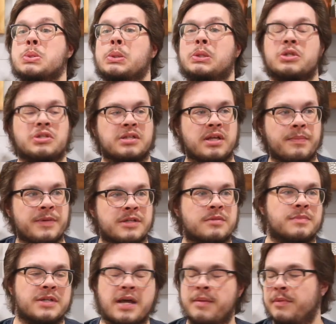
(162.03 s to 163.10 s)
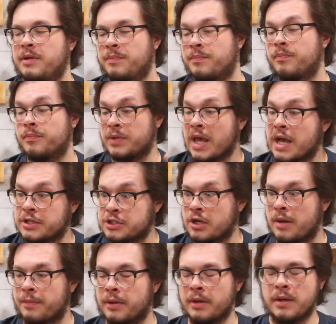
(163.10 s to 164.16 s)
just give me some time to catch
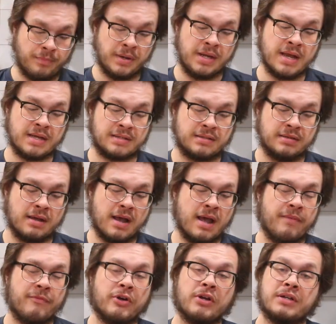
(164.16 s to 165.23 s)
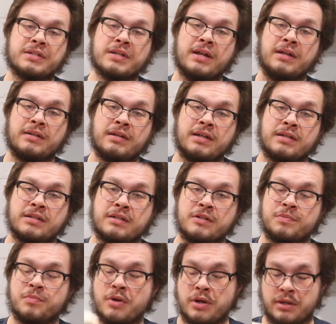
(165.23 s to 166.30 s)
up. But yes, I'm very excited to get to
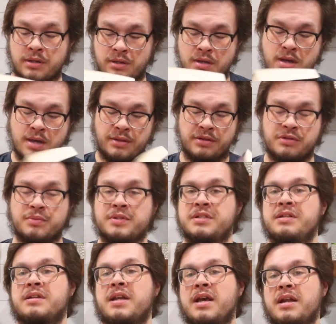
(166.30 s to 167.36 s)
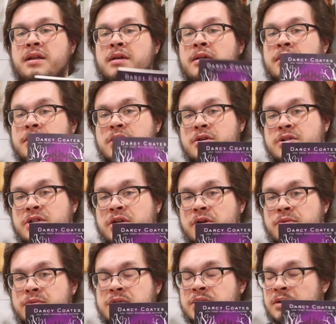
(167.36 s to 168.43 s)
this book, The Twisted Dead, Darcy
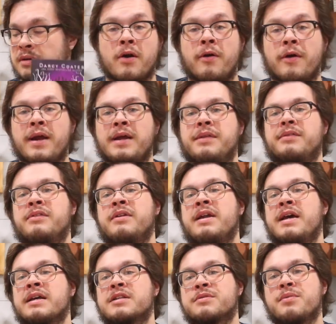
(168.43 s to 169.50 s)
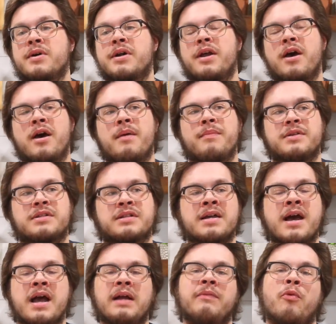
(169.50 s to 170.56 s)
Coates. Alright, the next one up is
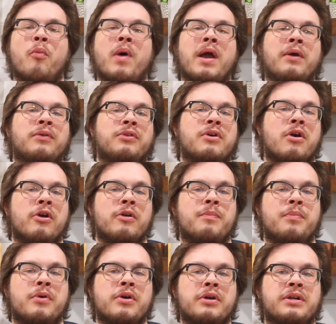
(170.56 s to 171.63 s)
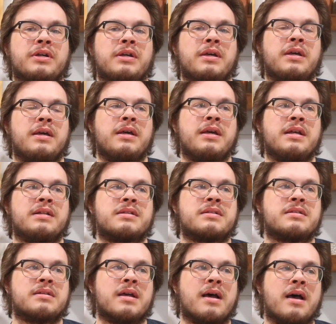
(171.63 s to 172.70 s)
kind of a wild card book.
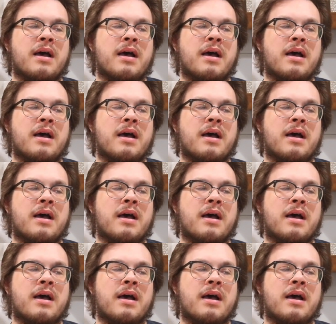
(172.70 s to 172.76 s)
It's,